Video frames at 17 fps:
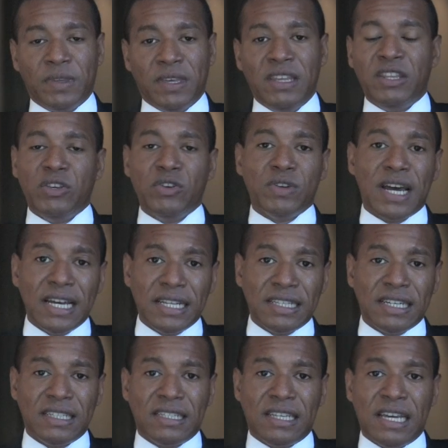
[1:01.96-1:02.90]
In the
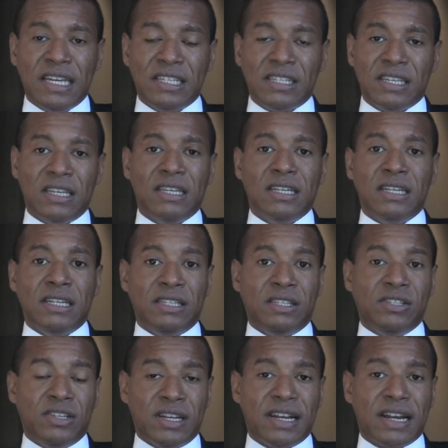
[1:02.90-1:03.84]
United States, it
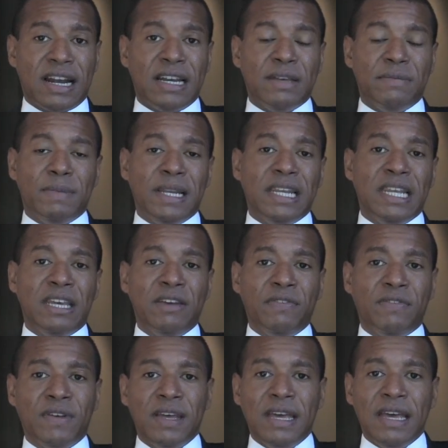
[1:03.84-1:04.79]
is generally
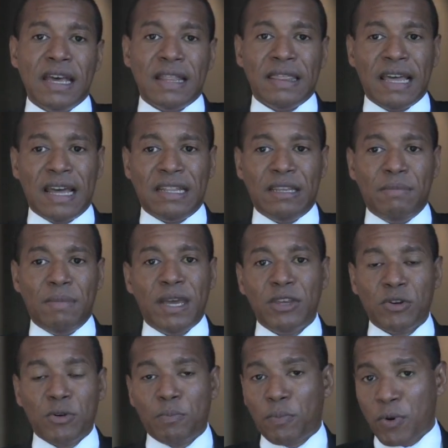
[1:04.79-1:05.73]
believed that the
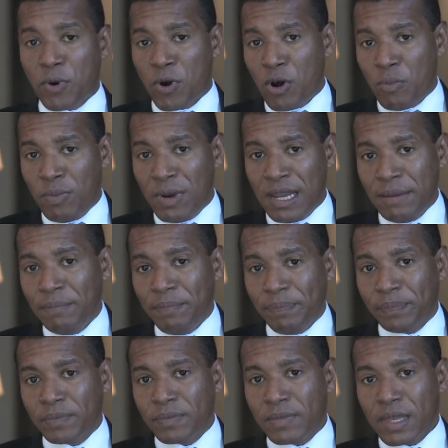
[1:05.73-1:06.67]
major problem
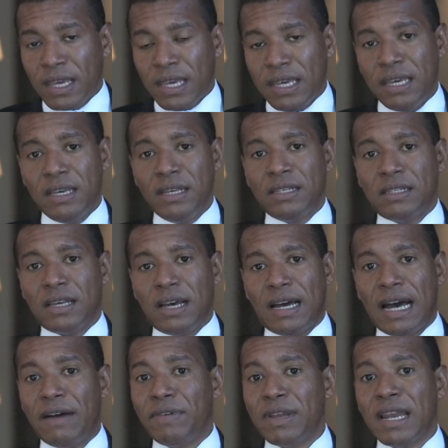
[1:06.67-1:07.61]
is
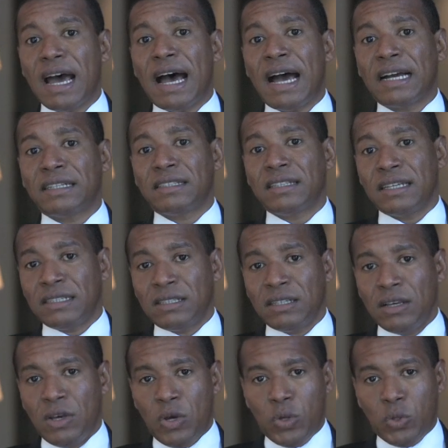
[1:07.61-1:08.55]
having access
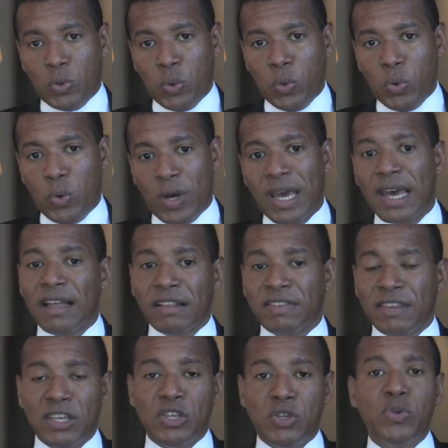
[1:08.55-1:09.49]
to
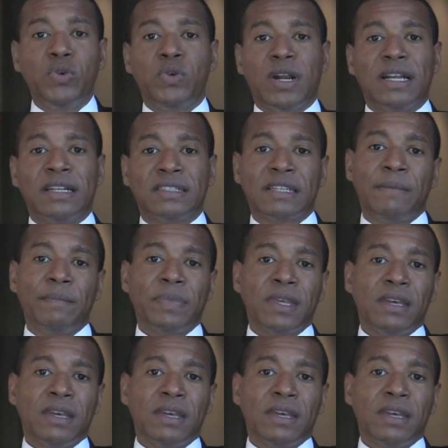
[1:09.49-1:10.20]
health insurance.